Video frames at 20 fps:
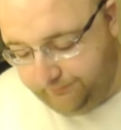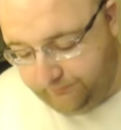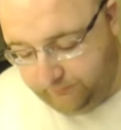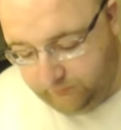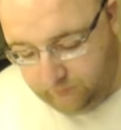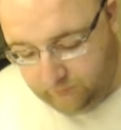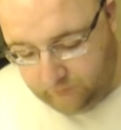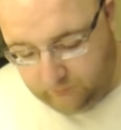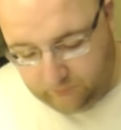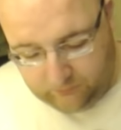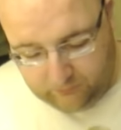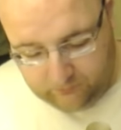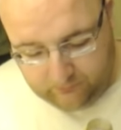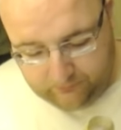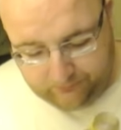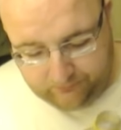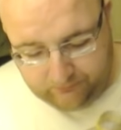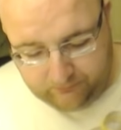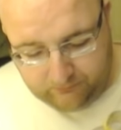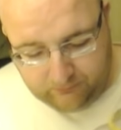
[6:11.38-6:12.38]

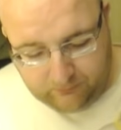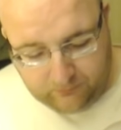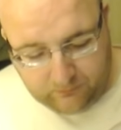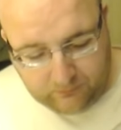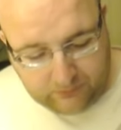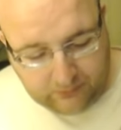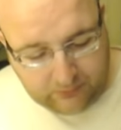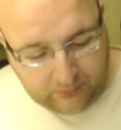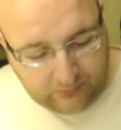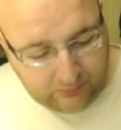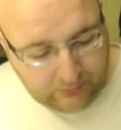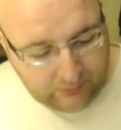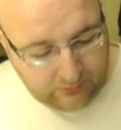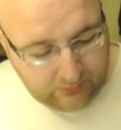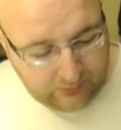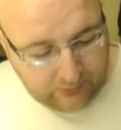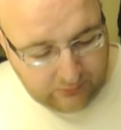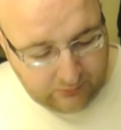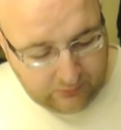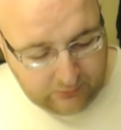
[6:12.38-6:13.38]

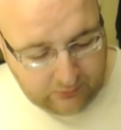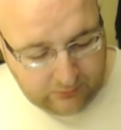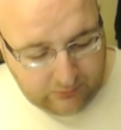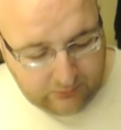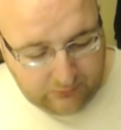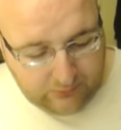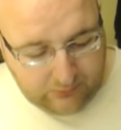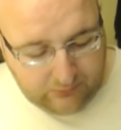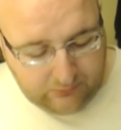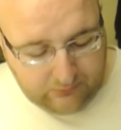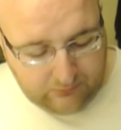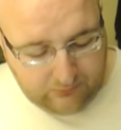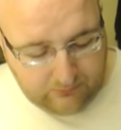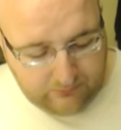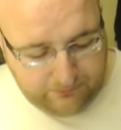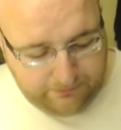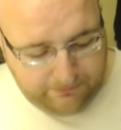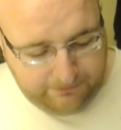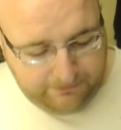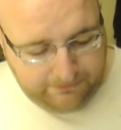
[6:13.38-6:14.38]

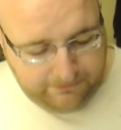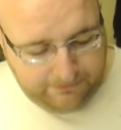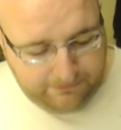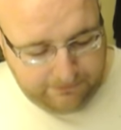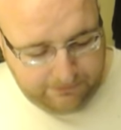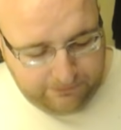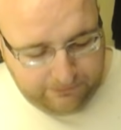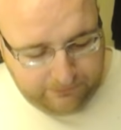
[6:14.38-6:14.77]
Nothing is said.